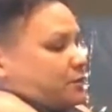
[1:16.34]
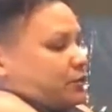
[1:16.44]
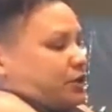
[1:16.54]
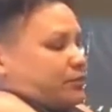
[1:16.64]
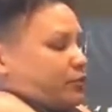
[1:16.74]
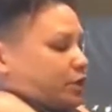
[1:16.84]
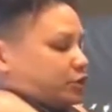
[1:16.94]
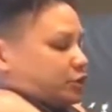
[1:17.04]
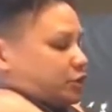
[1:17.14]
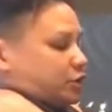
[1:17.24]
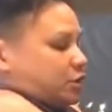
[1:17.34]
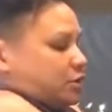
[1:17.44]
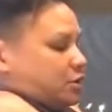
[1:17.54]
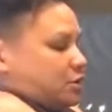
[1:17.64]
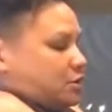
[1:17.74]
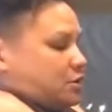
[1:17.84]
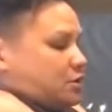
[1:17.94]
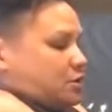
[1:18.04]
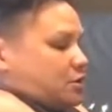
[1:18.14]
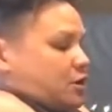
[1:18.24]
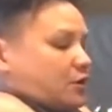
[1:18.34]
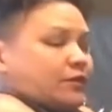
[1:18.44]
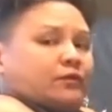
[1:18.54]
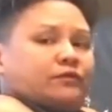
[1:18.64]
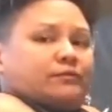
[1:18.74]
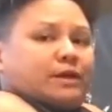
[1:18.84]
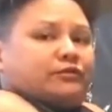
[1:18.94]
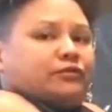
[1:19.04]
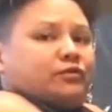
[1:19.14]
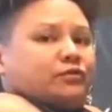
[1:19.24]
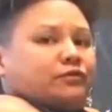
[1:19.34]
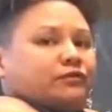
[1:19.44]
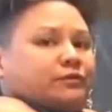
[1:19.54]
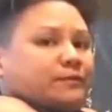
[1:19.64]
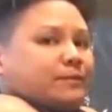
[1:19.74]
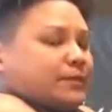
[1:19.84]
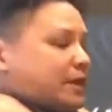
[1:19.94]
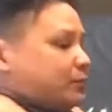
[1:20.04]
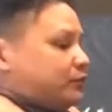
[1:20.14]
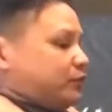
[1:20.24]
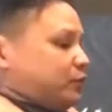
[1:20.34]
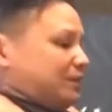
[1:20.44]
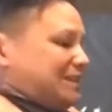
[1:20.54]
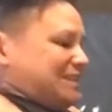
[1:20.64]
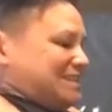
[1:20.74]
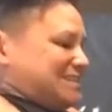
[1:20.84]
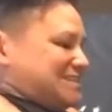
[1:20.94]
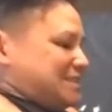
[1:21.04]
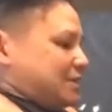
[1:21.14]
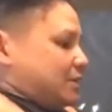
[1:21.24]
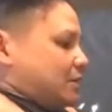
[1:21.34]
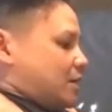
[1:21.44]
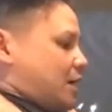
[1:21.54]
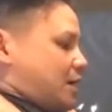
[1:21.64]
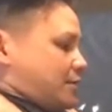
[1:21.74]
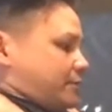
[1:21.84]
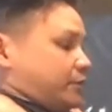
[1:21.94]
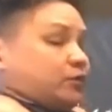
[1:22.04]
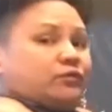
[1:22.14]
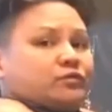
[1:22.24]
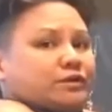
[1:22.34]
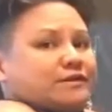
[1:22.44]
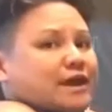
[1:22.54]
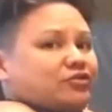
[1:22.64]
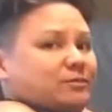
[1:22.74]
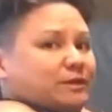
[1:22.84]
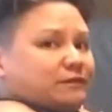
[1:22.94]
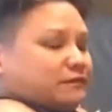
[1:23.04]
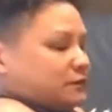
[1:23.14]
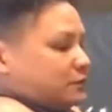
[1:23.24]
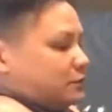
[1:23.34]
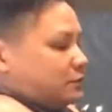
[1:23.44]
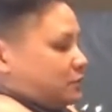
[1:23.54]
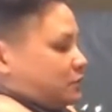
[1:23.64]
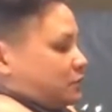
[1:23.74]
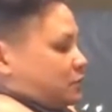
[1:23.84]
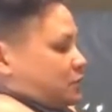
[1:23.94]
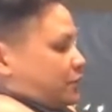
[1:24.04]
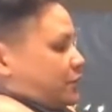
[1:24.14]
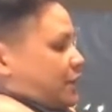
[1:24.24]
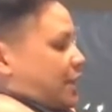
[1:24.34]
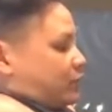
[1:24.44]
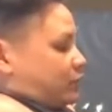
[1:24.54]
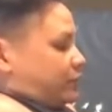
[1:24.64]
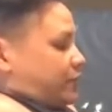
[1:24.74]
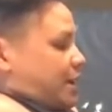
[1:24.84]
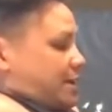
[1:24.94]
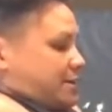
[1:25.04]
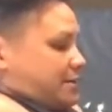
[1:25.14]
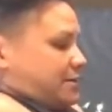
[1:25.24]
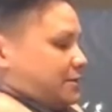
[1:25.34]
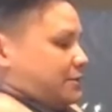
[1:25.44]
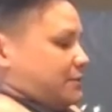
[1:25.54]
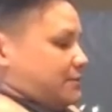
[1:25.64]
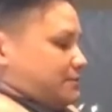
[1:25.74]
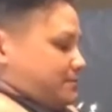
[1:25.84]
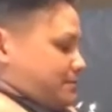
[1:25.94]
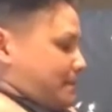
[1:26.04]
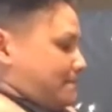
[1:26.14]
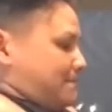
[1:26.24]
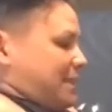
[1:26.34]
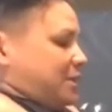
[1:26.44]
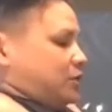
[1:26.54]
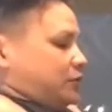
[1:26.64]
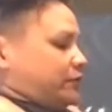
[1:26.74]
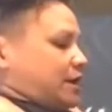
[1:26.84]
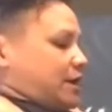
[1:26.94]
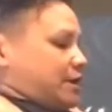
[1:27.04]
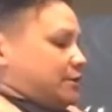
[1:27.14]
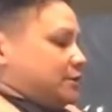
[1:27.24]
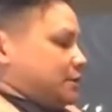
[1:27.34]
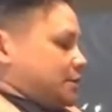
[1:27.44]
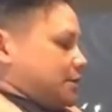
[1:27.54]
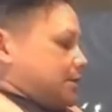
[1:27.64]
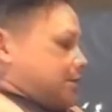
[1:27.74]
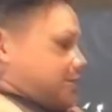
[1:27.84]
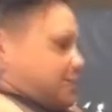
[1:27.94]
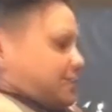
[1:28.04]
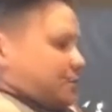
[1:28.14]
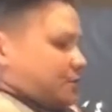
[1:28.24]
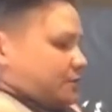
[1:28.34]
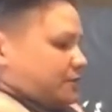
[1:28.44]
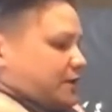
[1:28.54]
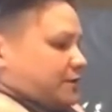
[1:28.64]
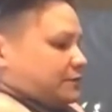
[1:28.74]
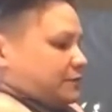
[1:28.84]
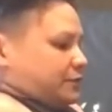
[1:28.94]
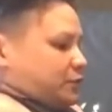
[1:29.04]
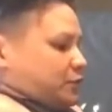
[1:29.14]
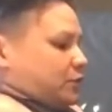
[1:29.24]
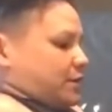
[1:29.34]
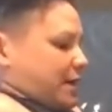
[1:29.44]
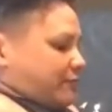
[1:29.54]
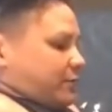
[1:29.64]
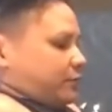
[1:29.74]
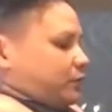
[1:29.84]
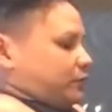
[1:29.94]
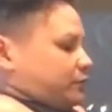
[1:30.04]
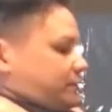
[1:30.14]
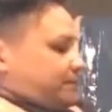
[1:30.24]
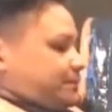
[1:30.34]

putting pressure on those muscles, being able to release those 3 attachments. On the lateral side, the medial side, sides of your calf muscles.